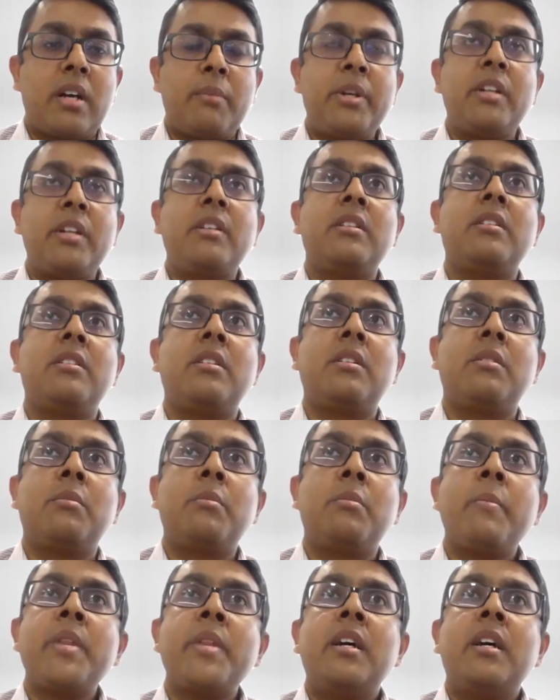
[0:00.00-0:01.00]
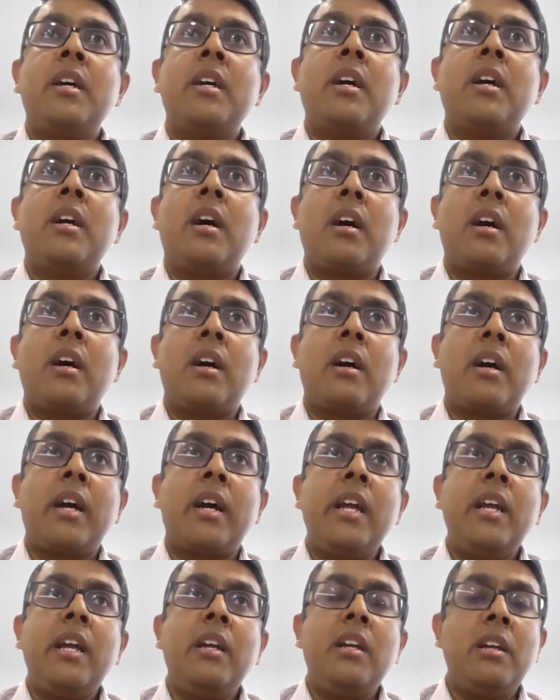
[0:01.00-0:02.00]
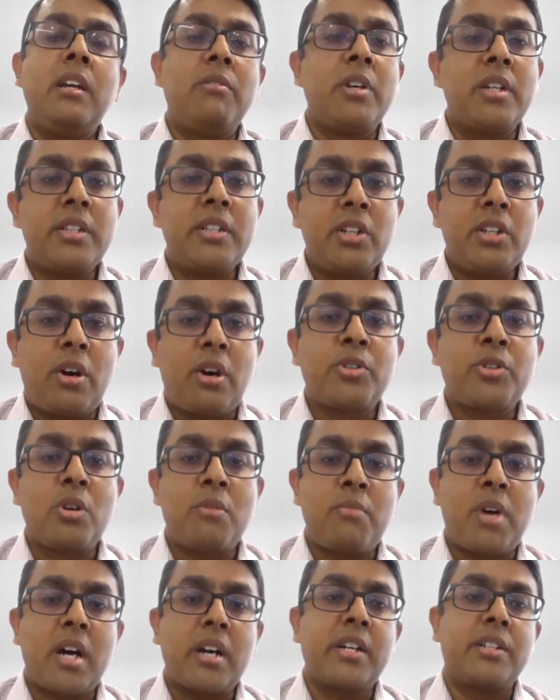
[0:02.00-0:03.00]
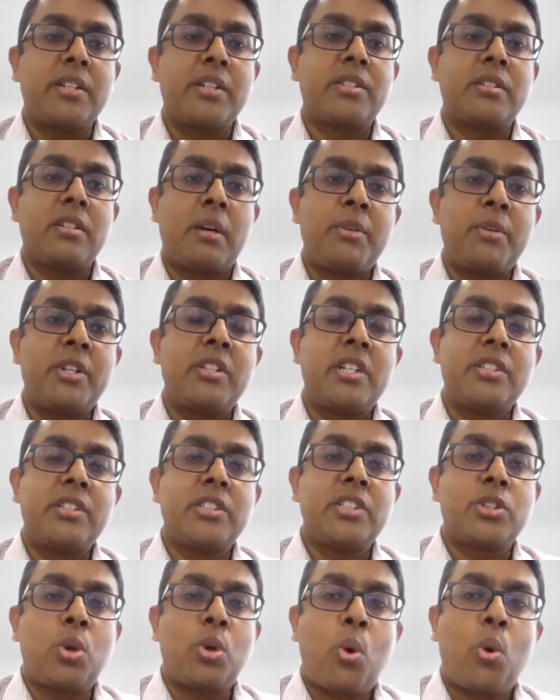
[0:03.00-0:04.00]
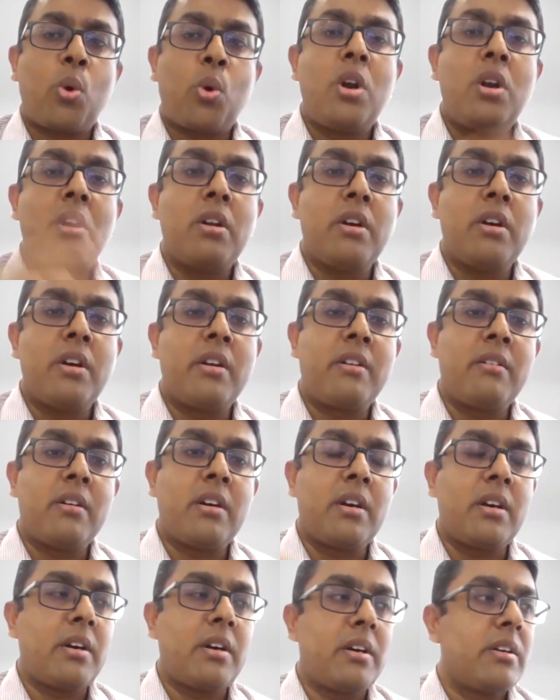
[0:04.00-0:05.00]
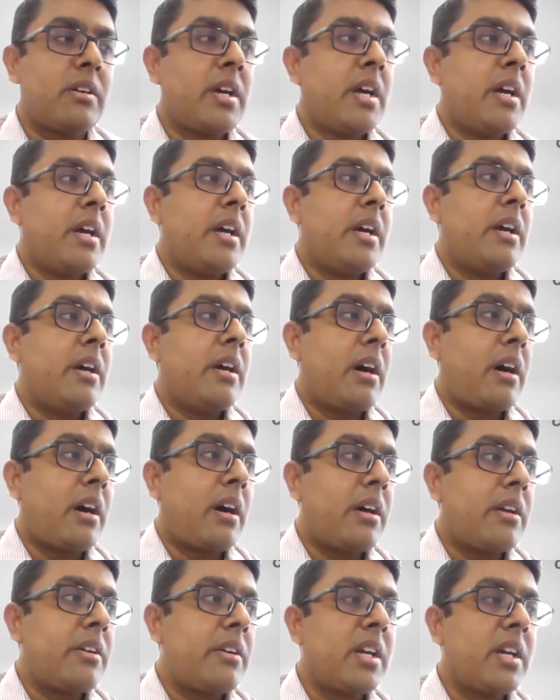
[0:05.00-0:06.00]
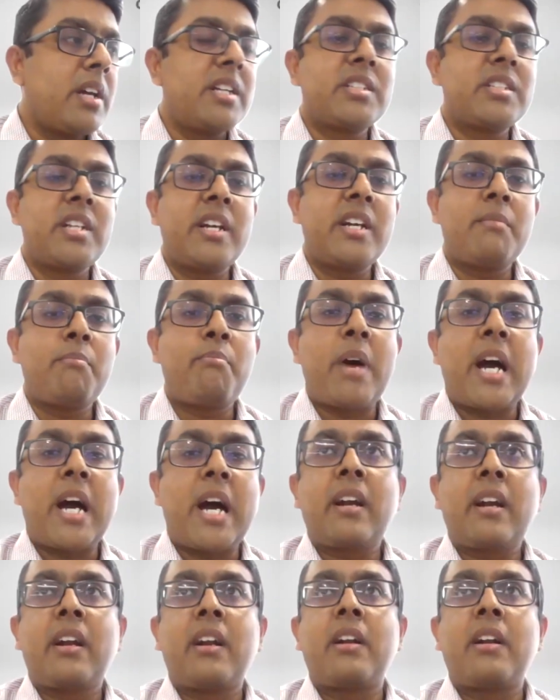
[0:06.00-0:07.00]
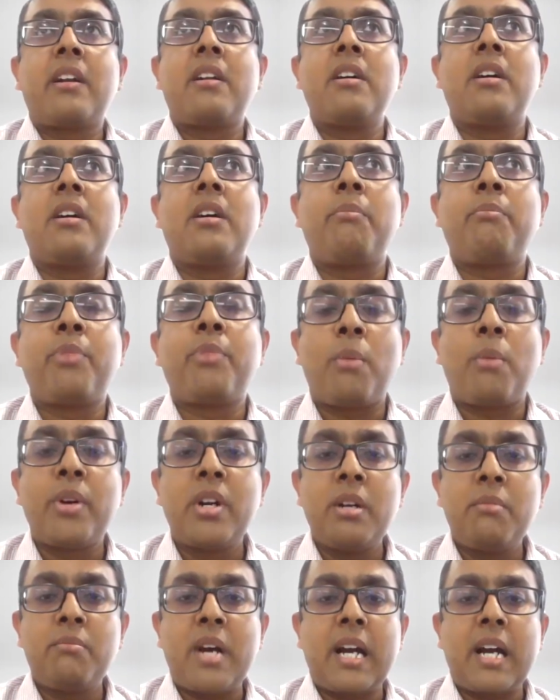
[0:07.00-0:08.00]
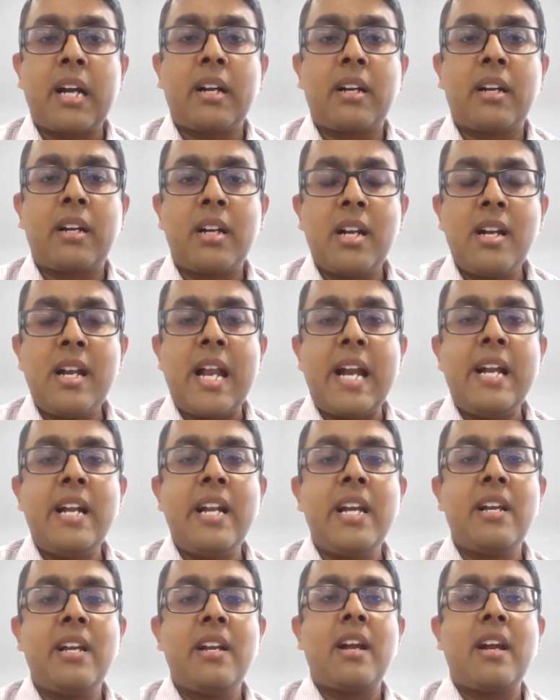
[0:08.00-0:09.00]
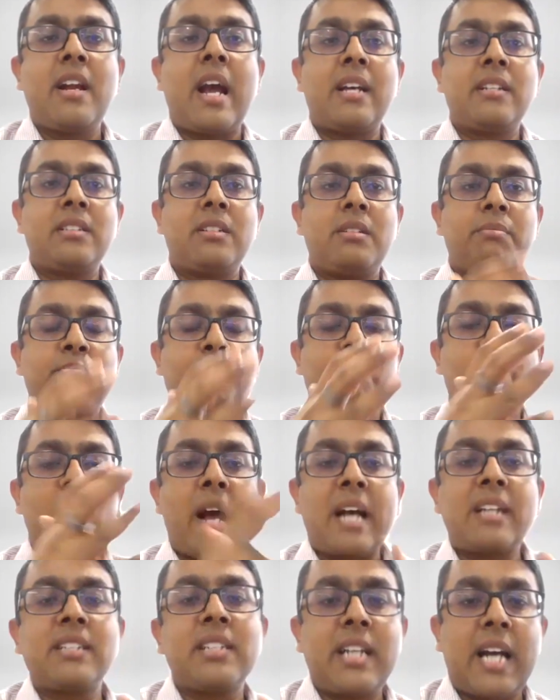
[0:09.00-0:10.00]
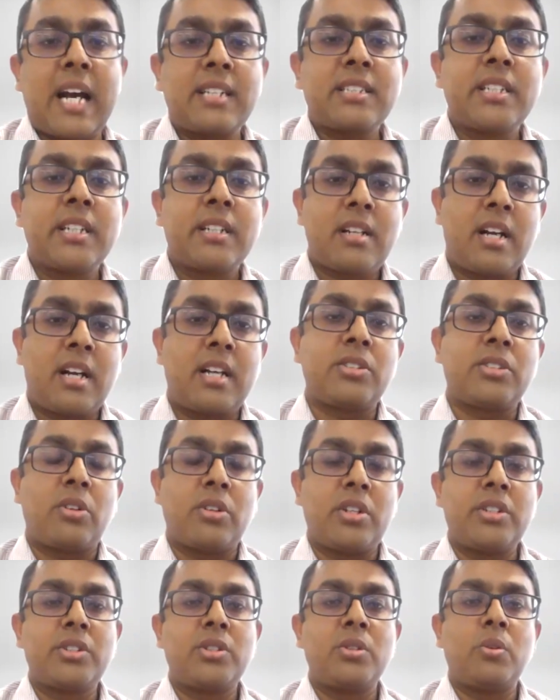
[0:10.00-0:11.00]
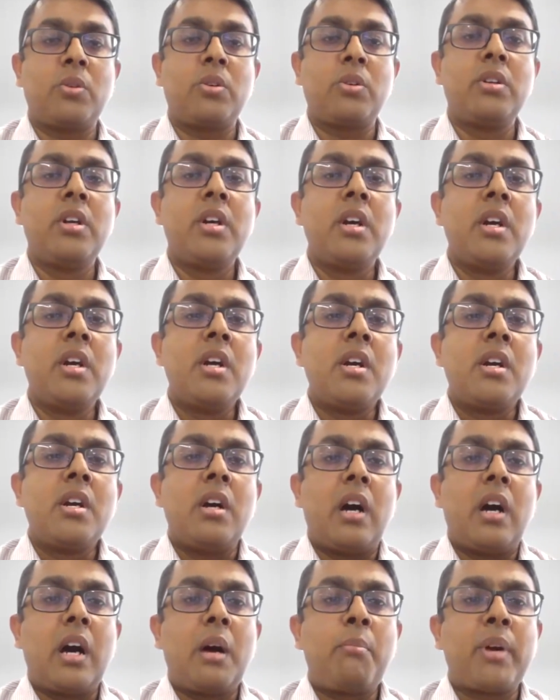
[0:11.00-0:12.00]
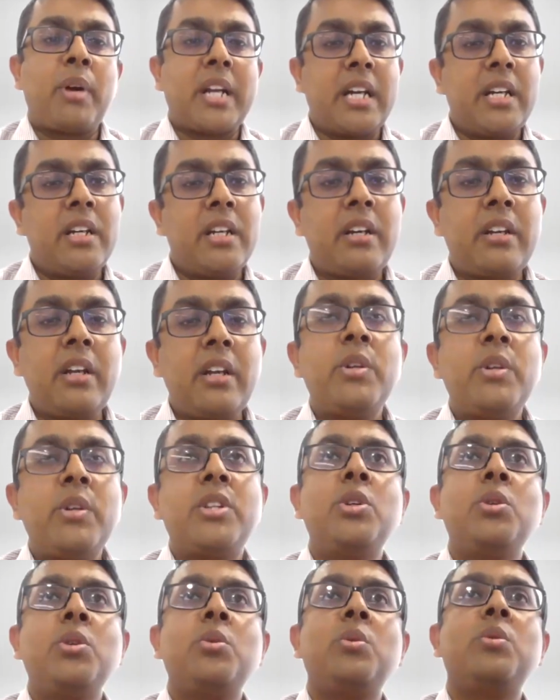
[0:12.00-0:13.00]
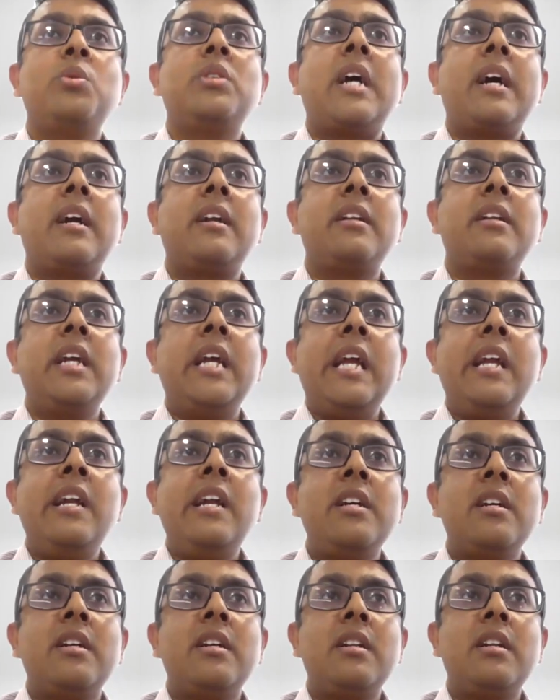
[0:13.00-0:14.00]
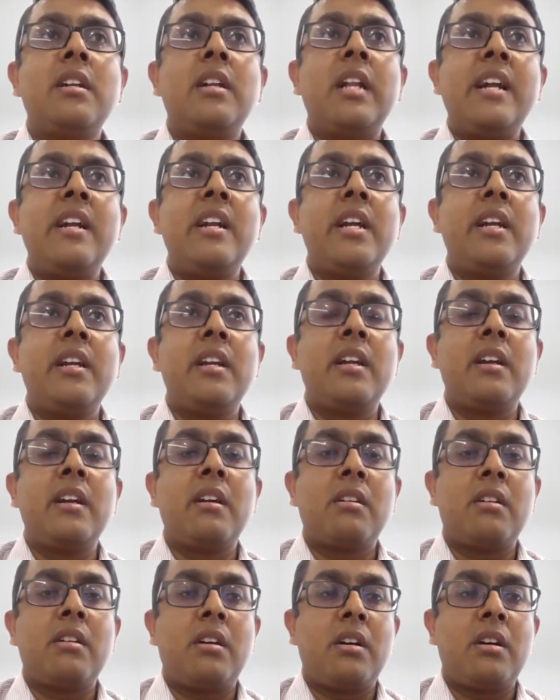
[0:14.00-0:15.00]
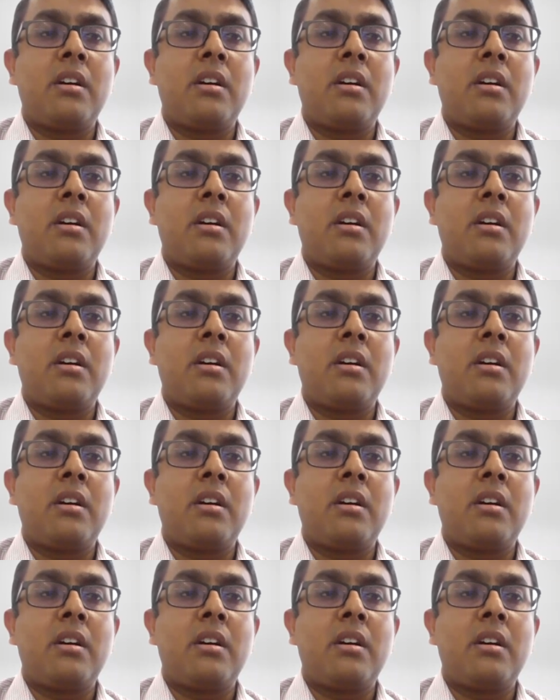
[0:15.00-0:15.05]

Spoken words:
I mean, even in the offshore markets. I mean, there's this whole real estate-backed, property-backed lending as an asset class on its own. But I agree with you that the Indian lending,